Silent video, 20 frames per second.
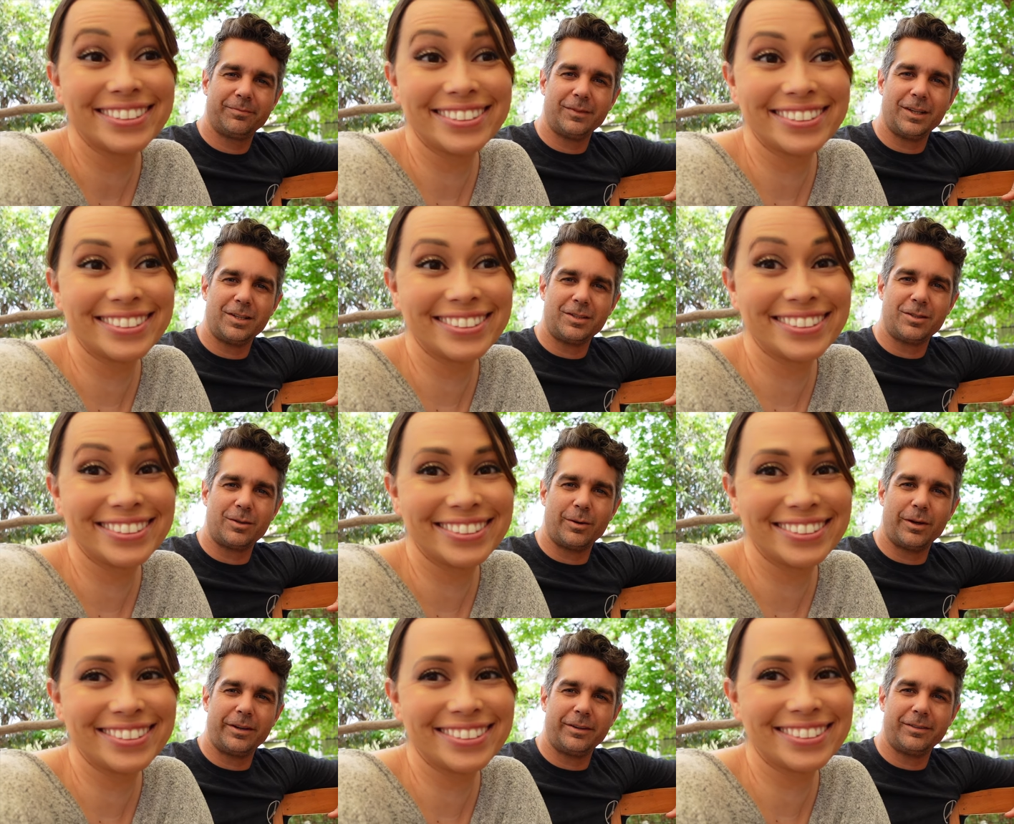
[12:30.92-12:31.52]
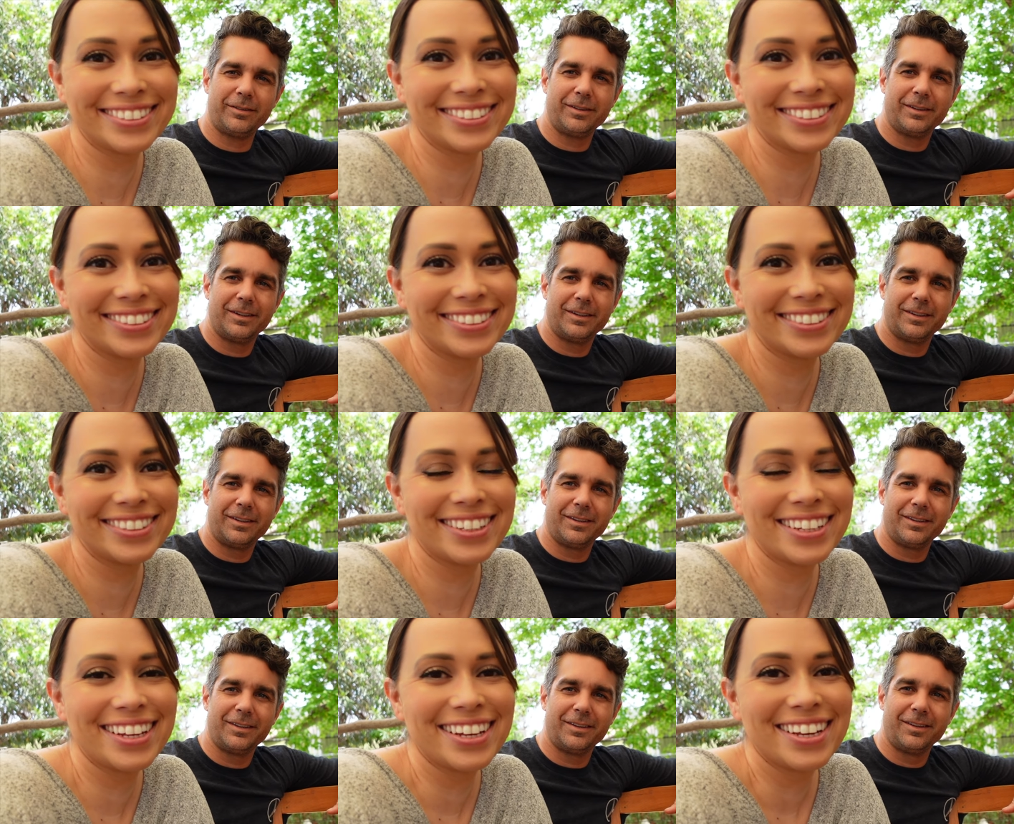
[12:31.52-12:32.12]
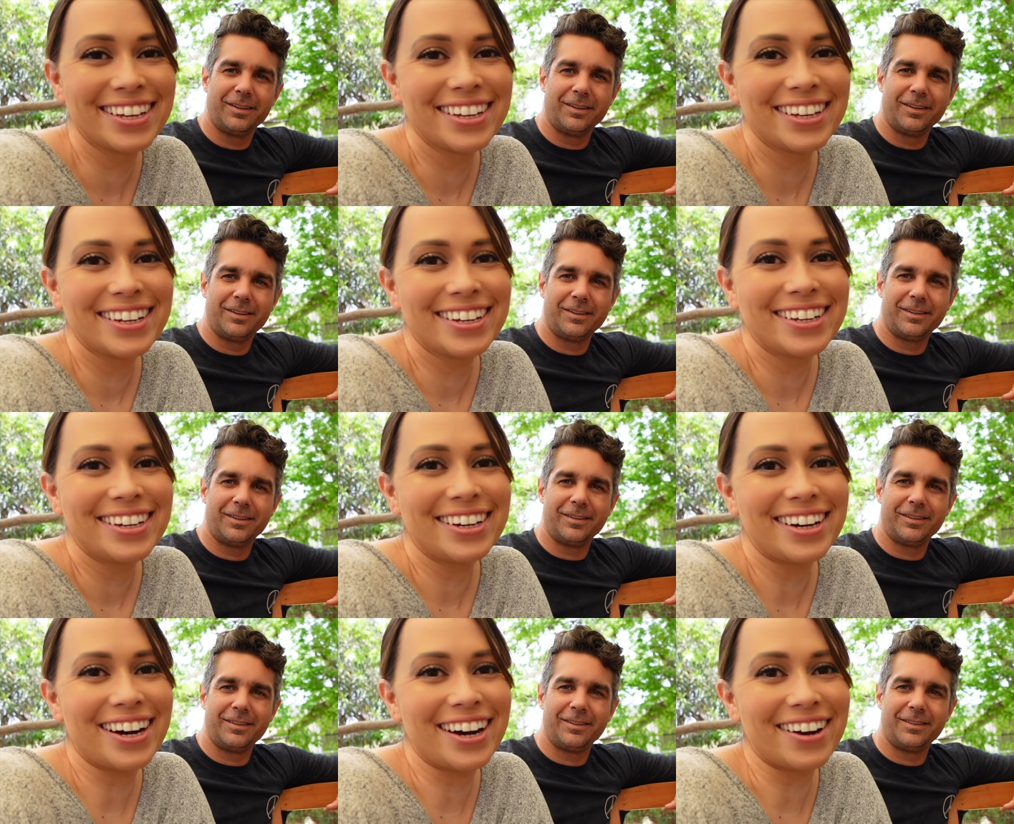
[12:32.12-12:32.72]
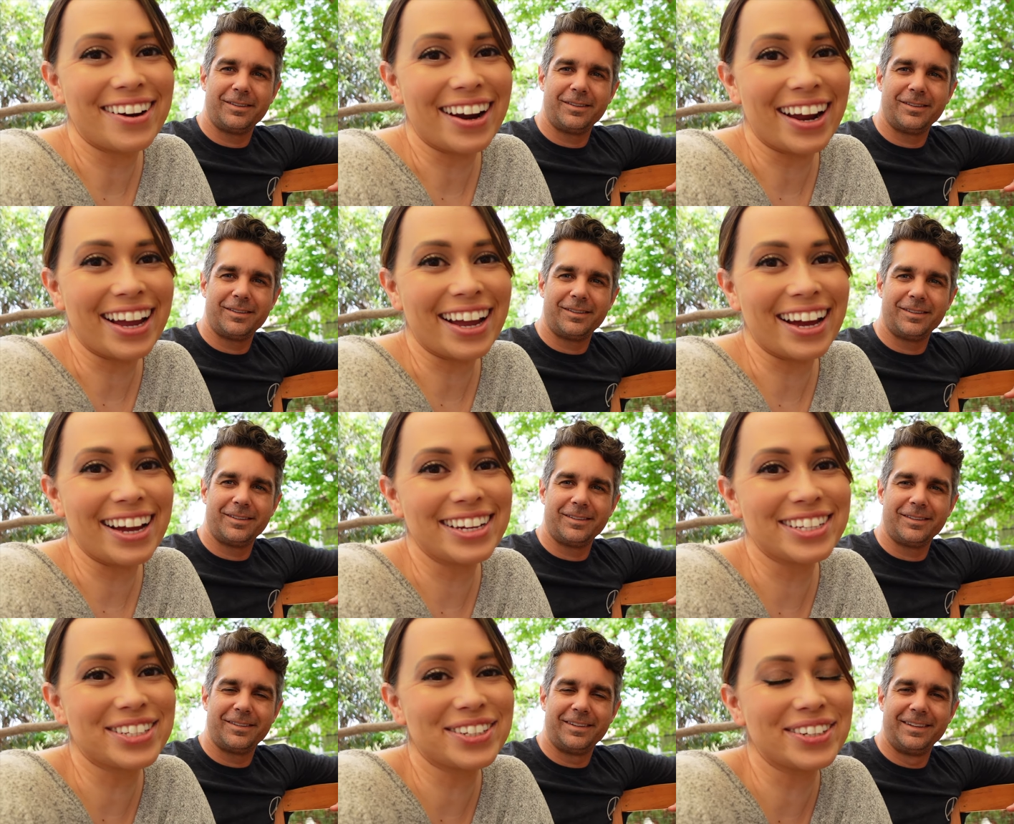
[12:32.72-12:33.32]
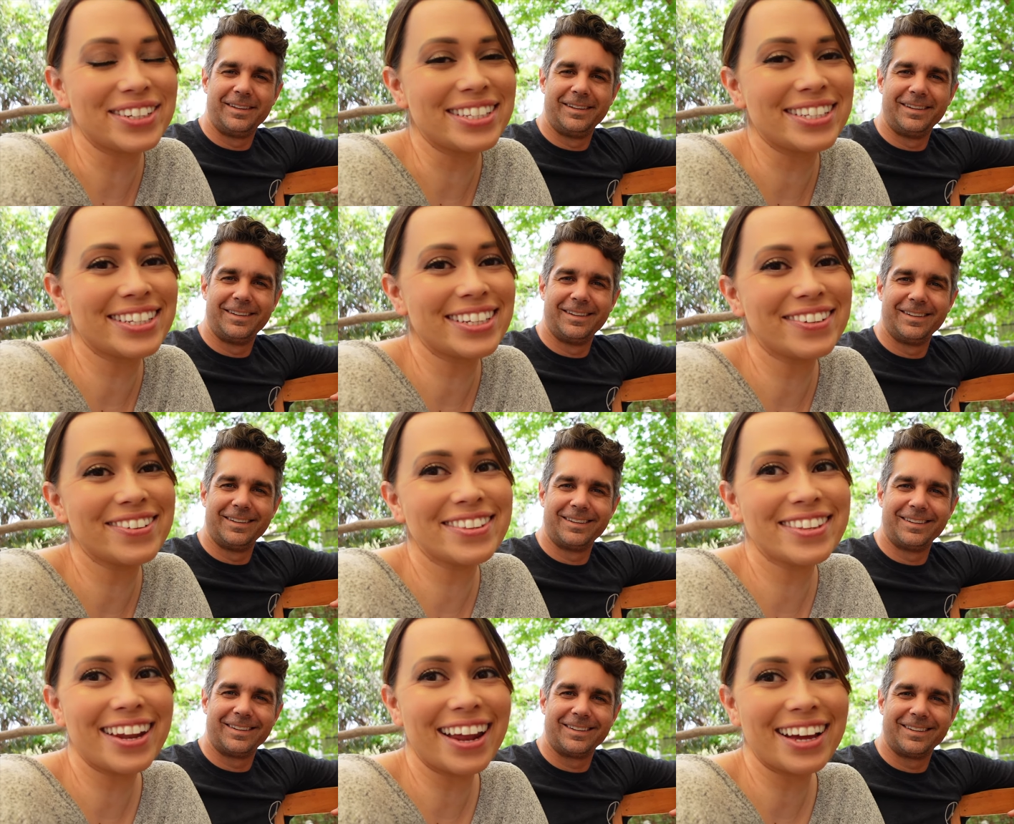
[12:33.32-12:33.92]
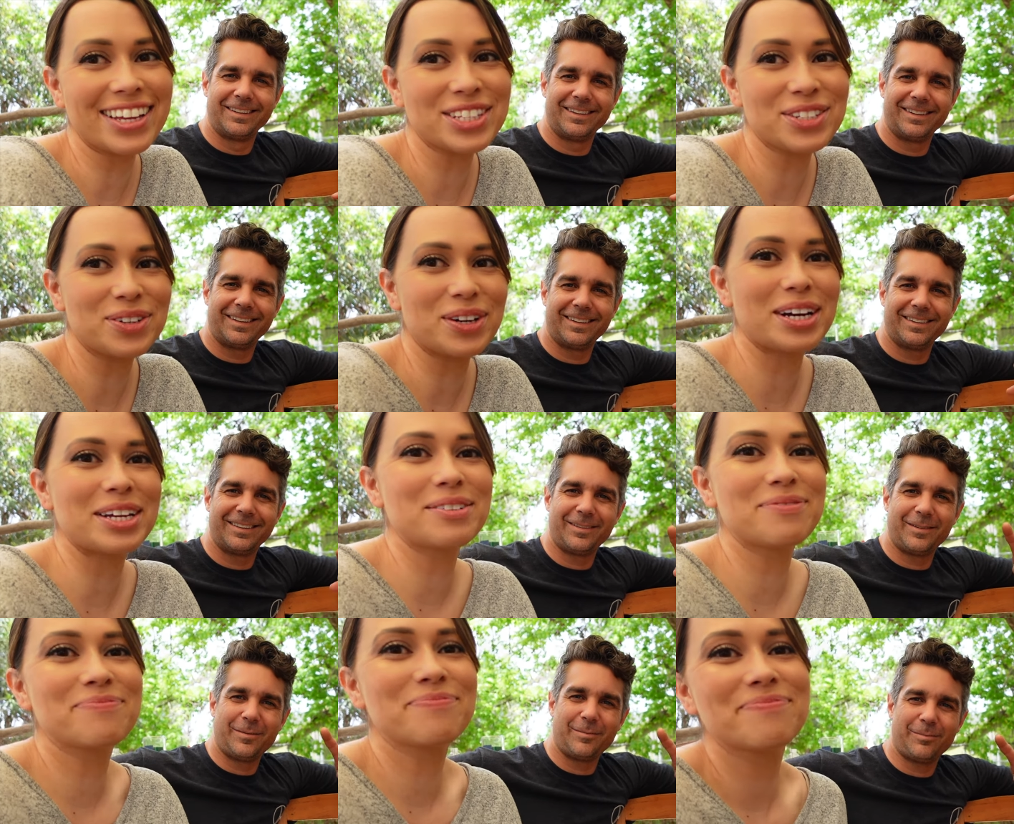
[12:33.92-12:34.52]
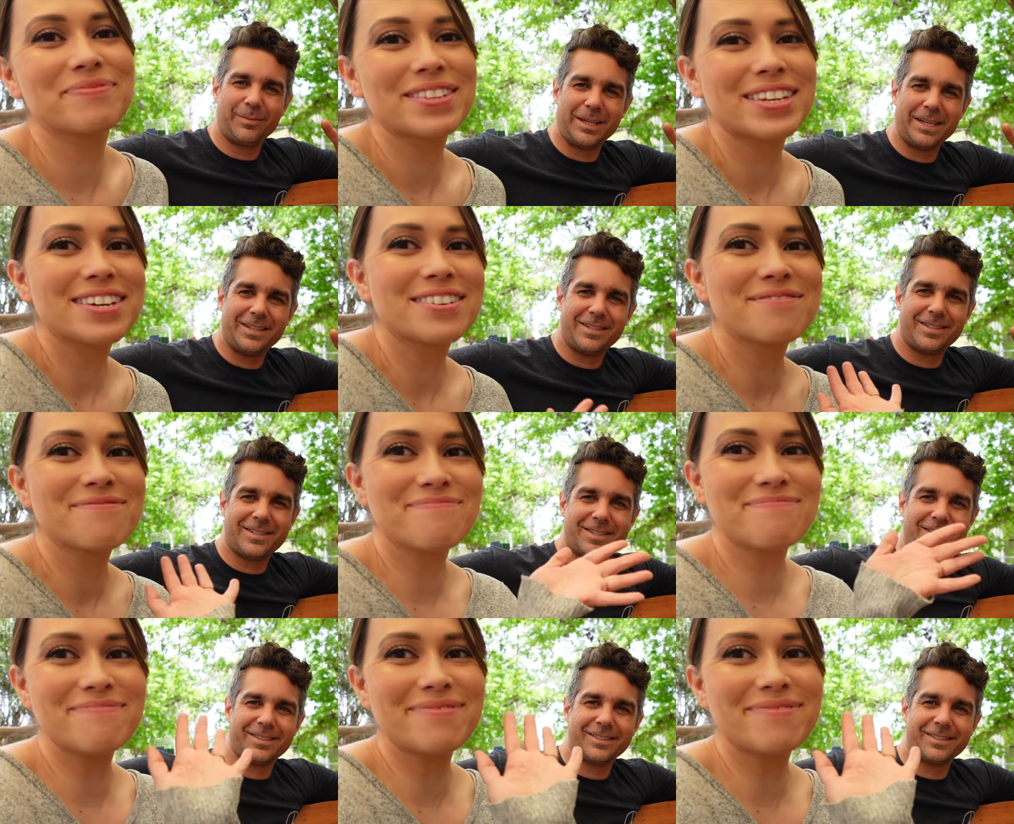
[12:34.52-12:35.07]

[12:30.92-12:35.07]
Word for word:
Speaker 1: Let's do it. All
Speaker 2: right, guys. We'll see you in the next one. Peace.